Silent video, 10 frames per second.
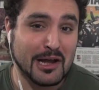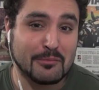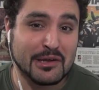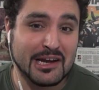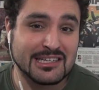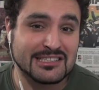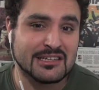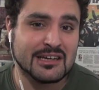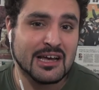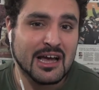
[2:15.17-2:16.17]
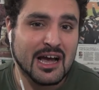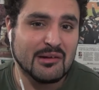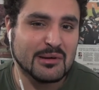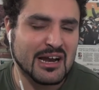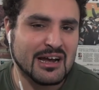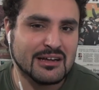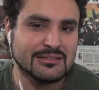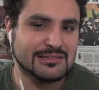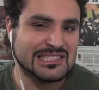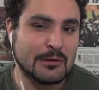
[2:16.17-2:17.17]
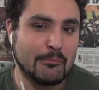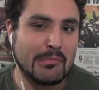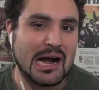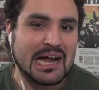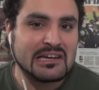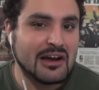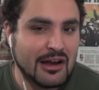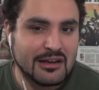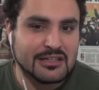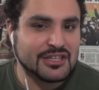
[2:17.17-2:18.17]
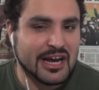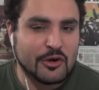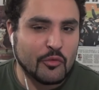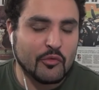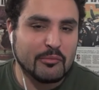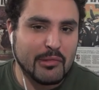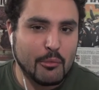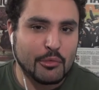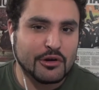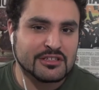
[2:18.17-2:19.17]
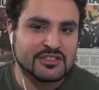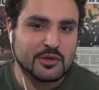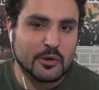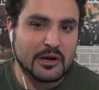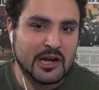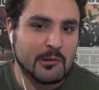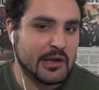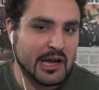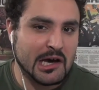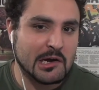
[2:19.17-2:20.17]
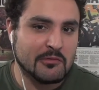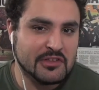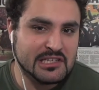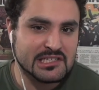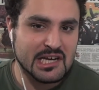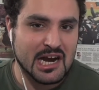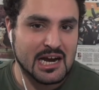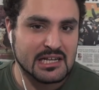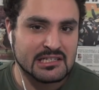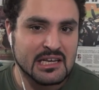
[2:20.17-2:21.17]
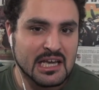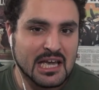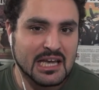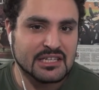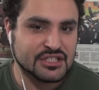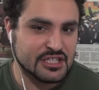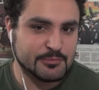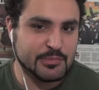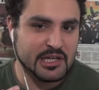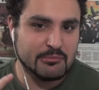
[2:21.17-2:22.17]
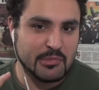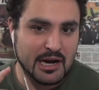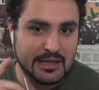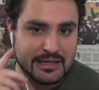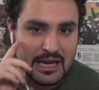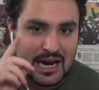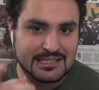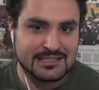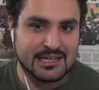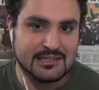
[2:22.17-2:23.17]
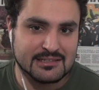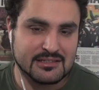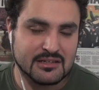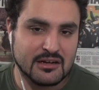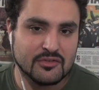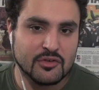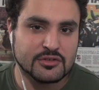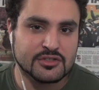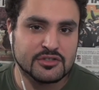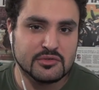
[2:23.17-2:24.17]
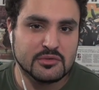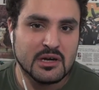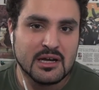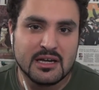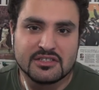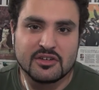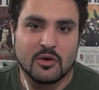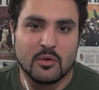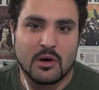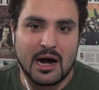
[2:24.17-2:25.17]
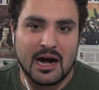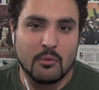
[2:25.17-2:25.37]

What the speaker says: and Mike Piazza, I mean, to my knowledge, I don't remember a story coming out of these guys. It's just been by the eye test on those two. So